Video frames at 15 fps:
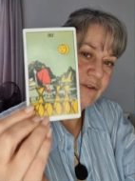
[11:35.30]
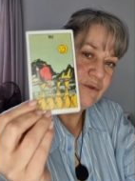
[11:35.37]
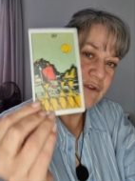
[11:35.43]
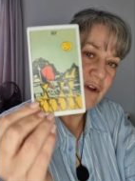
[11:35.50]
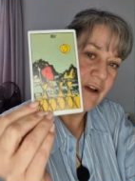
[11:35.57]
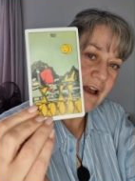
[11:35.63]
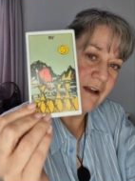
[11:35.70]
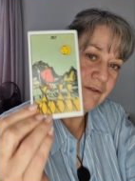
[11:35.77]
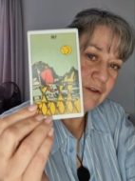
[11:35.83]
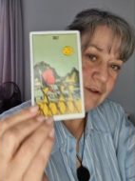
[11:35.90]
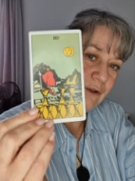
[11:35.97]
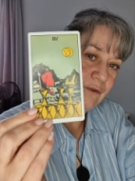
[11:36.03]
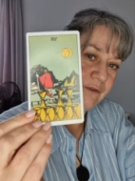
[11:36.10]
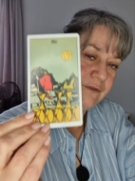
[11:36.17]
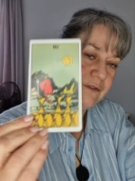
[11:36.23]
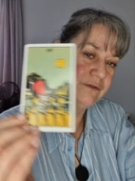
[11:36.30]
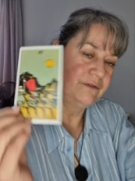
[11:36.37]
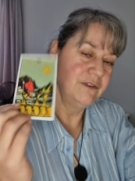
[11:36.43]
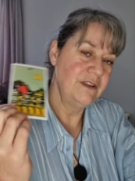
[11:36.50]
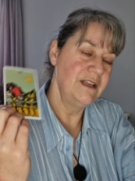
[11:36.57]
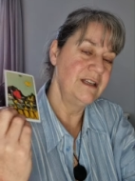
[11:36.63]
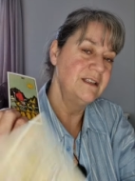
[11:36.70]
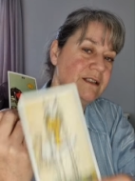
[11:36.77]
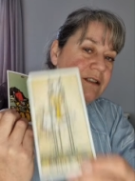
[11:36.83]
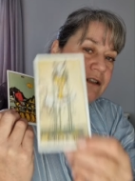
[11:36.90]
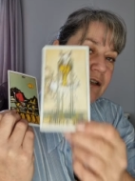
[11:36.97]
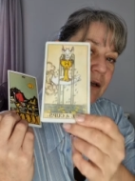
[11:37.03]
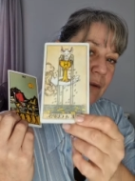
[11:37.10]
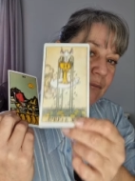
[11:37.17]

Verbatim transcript: if you don't have love for this